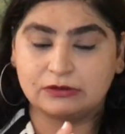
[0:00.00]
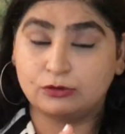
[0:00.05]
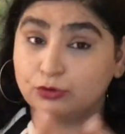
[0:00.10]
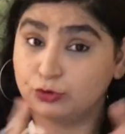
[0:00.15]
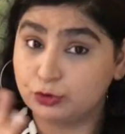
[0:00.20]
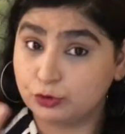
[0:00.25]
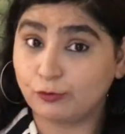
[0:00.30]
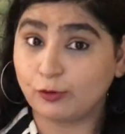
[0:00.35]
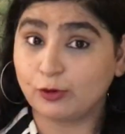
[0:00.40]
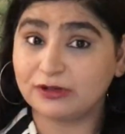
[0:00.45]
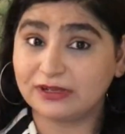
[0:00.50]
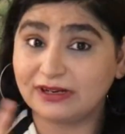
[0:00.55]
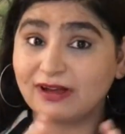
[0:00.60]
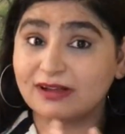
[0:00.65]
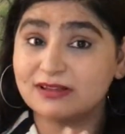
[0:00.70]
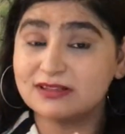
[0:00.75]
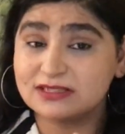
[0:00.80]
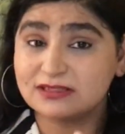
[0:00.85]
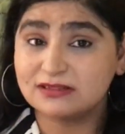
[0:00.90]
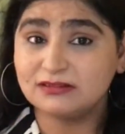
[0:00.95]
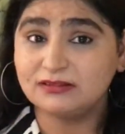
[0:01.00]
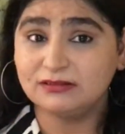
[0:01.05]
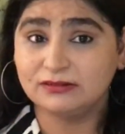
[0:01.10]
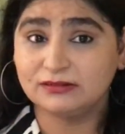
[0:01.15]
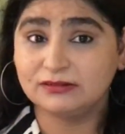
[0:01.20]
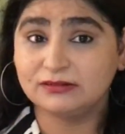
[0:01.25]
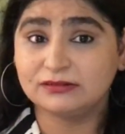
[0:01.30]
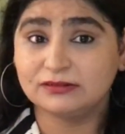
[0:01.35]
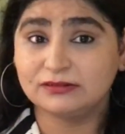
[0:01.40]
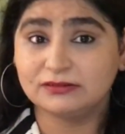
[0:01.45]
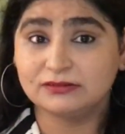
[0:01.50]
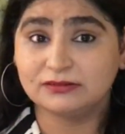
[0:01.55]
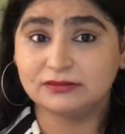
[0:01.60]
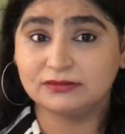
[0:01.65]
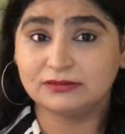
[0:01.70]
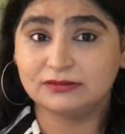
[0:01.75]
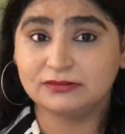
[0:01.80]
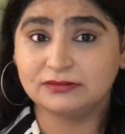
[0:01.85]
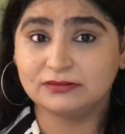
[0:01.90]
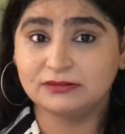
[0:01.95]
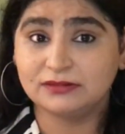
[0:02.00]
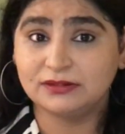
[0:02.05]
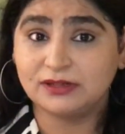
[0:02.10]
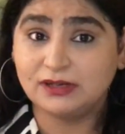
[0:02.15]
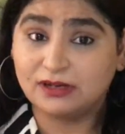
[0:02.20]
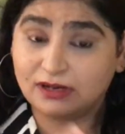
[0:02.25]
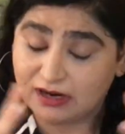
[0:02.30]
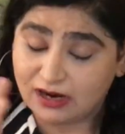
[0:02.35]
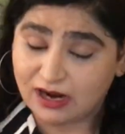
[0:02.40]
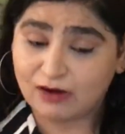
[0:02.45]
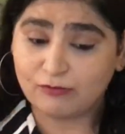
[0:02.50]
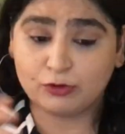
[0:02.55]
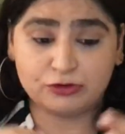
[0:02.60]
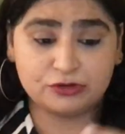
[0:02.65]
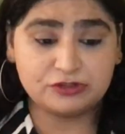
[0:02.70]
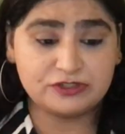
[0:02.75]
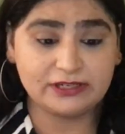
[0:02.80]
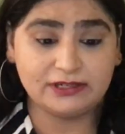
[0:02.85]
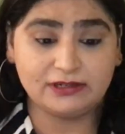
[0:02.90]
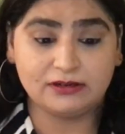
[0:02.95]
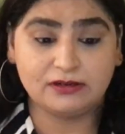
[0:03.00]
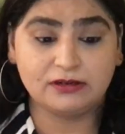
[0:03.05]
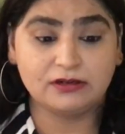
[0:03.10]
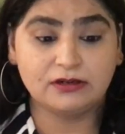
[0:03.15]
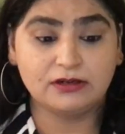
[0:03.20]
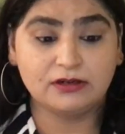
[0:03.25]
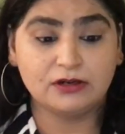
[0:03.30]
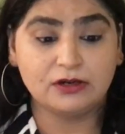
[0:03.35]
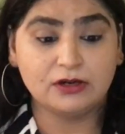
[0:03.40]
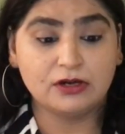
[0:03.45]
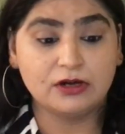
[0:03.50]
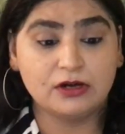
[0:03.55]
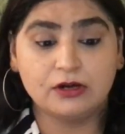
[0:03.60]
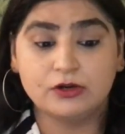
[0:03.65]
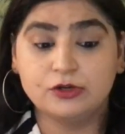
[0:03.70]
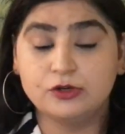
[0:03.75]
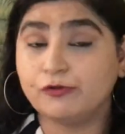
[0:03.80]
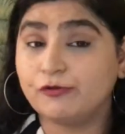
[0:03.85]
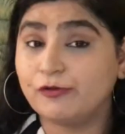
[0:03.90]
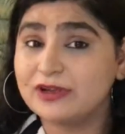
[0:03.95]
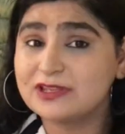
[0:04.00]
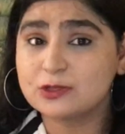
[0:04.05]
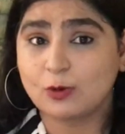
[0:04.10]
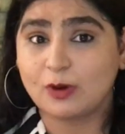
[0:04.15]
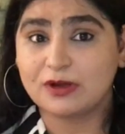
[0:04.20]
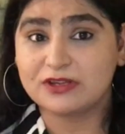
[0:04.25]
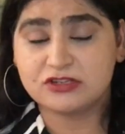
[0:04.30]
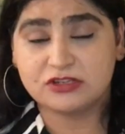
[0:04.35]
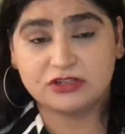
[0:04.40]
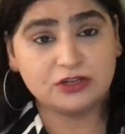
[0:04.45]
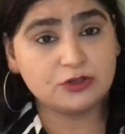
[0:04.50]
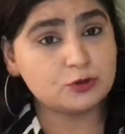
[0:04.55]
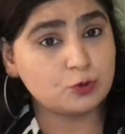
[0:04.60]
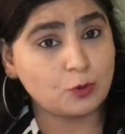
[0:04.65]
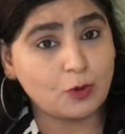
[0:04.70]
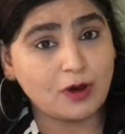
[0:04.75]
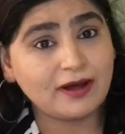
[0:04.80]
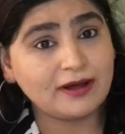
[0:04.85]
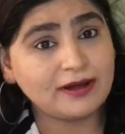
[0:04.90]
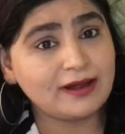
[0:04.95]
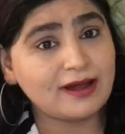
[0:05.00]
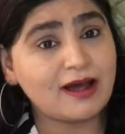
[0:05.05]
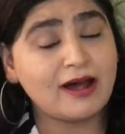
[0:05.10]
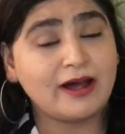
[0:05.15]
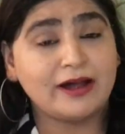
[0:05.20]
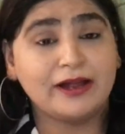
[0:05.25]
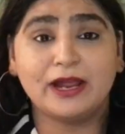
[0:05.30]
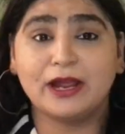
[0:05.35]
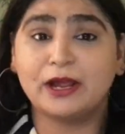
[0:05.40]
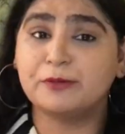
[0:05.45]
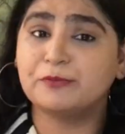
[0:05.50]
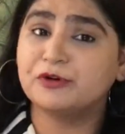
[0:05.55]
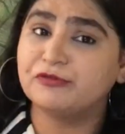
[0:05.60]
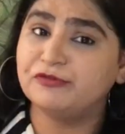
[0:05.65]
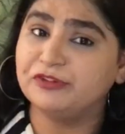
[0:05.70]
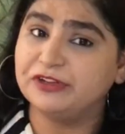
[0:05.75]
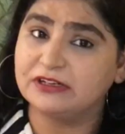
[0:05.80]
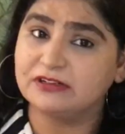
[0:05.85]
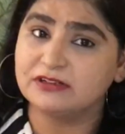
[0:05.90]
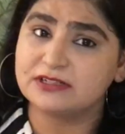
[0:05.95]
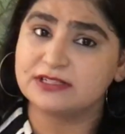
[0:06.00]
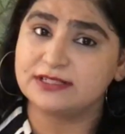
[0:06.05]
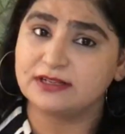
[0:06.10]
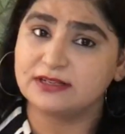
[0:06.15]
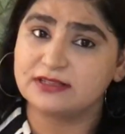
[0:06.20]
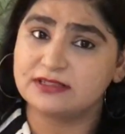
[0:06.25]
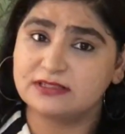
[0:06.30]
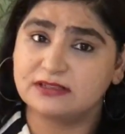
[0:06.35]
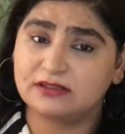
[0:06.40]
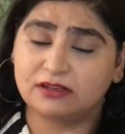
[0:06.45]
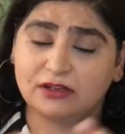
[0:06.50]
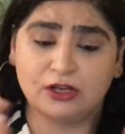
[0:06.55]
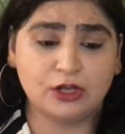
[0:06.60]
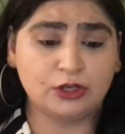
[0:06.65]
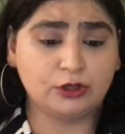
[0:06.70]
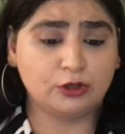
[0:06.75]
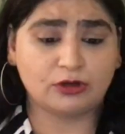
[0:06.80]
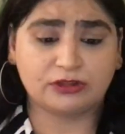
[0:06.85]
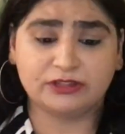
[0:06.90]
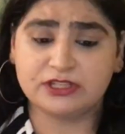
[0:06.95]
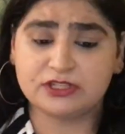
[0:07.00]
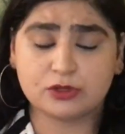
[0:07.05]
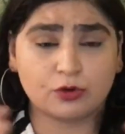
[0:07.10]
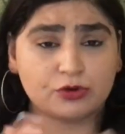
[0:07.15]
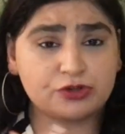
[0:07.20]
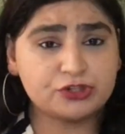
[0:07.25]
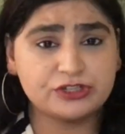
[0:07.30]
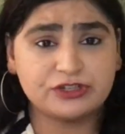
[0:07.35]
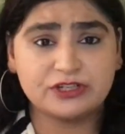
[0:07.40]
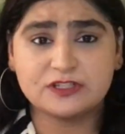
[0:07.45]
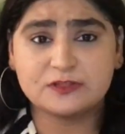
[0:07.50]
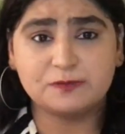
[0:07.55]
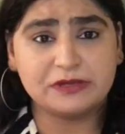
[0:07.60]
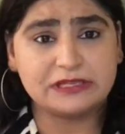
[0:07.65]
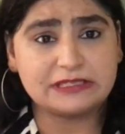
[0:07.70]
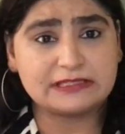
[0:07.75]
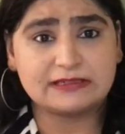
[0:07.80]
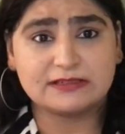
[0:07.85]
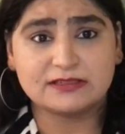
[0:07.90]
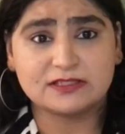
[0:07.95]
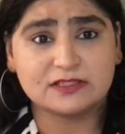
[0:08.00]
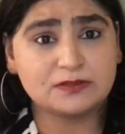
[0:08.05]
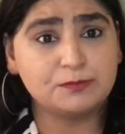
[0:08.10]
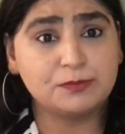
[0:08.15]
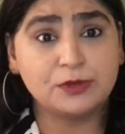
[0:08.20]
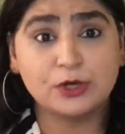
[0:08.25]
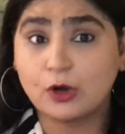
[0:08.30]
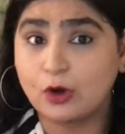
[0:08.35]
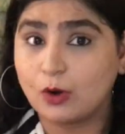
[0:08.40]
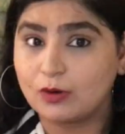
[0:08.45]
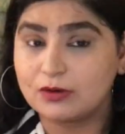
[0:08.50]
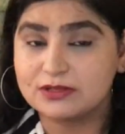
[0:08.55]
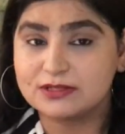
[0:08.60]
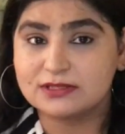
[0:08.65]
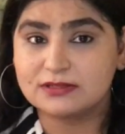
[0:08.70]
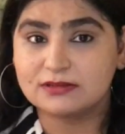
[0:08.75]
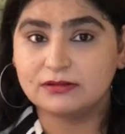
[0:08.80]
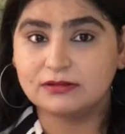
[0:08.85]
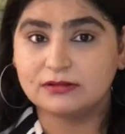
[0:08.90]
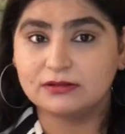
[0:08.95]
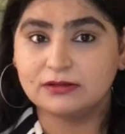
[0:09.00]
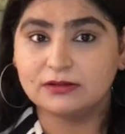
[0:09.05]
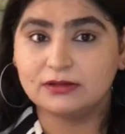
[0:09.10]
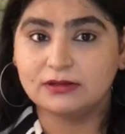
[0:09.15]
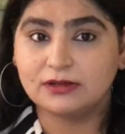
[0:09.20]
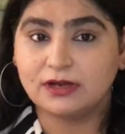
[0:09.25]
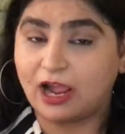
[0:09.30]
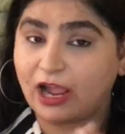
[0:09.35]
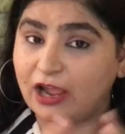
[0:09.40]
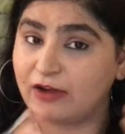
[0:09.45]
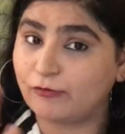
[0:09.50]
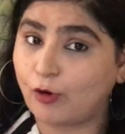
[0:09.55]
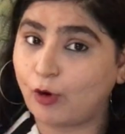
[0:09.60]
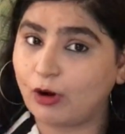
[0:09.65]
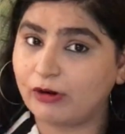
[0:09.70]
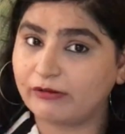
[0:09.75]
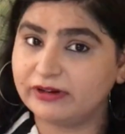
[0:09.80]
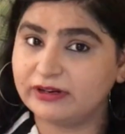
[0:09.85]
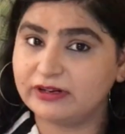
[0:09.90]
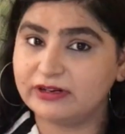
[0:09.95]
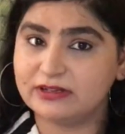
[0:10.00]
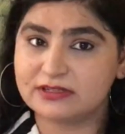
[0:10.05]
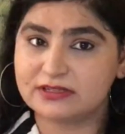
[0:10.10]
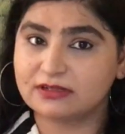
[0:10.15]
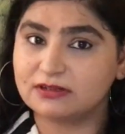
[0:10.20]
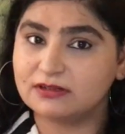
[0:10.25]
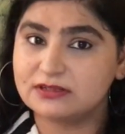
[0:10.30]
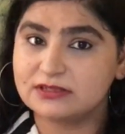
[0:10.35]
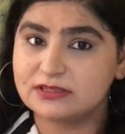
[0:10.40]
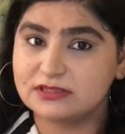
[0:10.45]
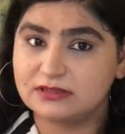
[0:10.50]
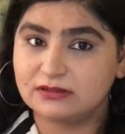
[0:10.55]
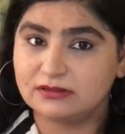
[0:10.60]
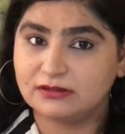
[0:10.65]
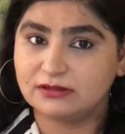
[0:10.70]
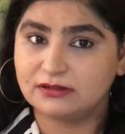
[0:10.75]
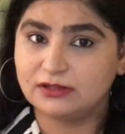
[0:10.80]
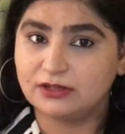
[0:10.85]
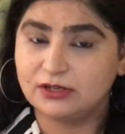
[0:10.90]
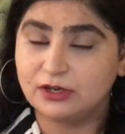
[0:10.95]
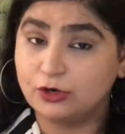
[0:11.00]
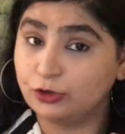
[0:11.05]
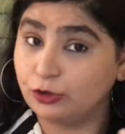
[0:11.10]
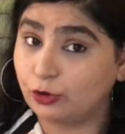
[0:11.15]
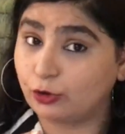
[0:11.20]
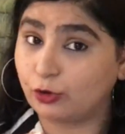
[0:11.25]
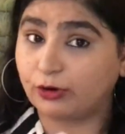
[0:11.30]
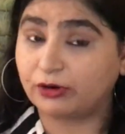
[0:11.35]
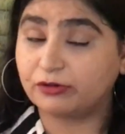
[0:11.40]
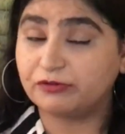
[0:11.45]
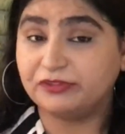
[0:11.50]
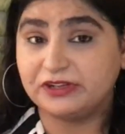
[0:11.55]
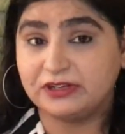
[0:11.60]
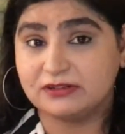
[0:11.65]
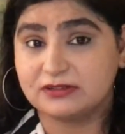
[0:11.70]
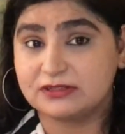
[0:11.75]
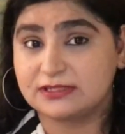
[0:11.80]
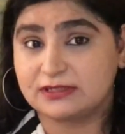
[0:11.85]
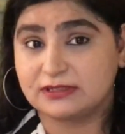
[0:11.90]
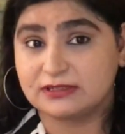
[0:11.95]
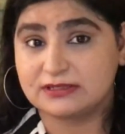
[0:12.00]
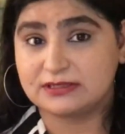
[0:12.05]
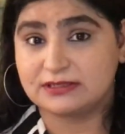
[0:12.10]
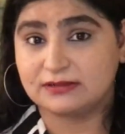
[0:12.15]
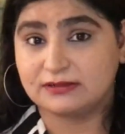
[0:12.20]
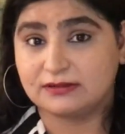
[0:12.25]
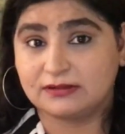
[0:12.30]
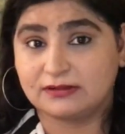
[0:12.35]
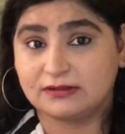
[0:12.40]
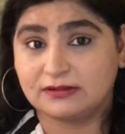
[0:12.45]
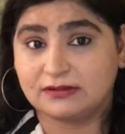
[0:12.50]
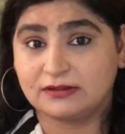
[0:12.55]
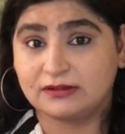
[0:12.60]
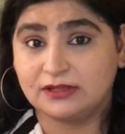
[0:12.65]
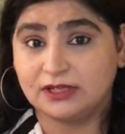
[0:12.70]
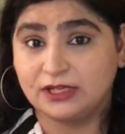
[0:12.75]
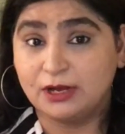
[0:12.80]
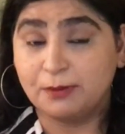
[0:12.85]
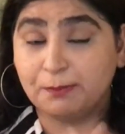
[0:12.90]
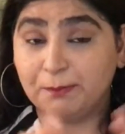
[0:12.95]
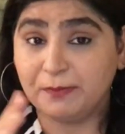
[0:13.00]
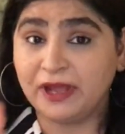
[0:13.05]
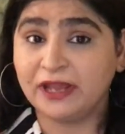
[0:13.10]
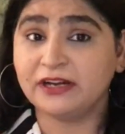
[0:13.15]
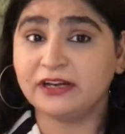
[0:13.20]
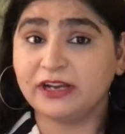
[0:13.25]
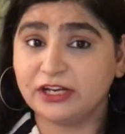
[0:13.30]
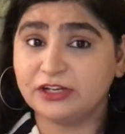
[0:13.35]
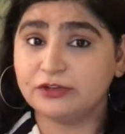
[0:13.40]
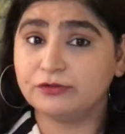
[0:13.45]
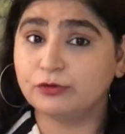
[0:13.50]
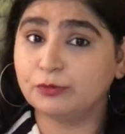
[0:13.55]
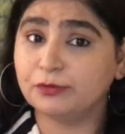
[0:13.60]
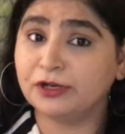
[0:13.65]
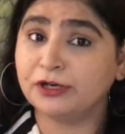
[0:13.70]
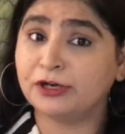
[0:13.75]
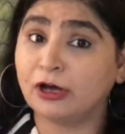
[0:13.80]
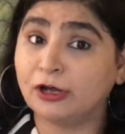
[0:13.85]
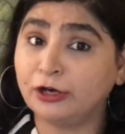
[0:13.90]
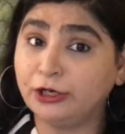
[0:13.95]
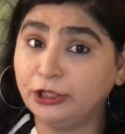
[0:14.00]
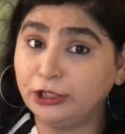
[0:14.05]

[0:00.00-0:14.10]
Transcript: Do you want an answer? I want to tell. Your first question is why I am a weaker sex. Now, this question is baseless because I have already discussed you're not a weaker sex men and women are